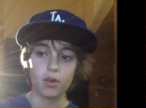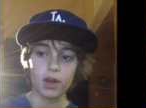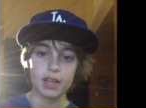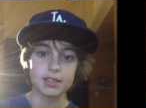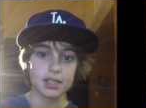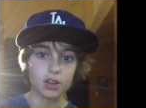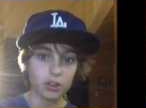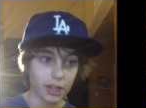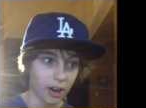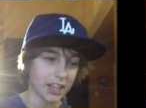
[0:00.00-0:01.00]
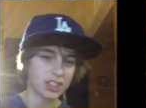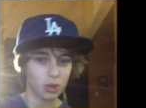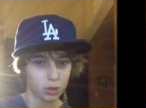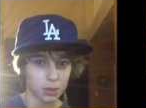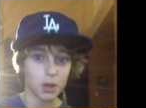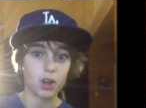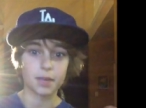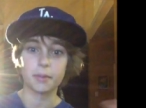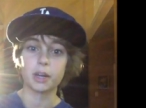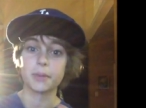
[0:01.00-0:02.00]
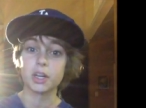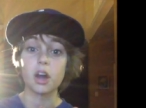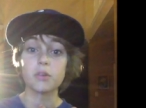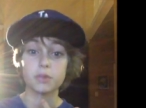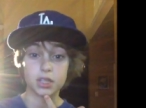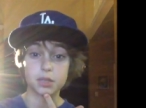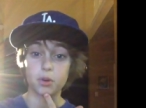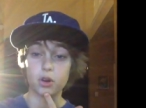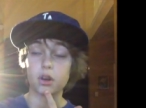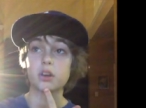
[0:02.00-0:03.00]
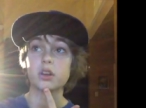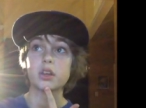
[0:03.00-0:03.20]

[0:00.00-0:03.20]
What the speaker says: as I said earlier, I get choked up talking about it, but not in this part.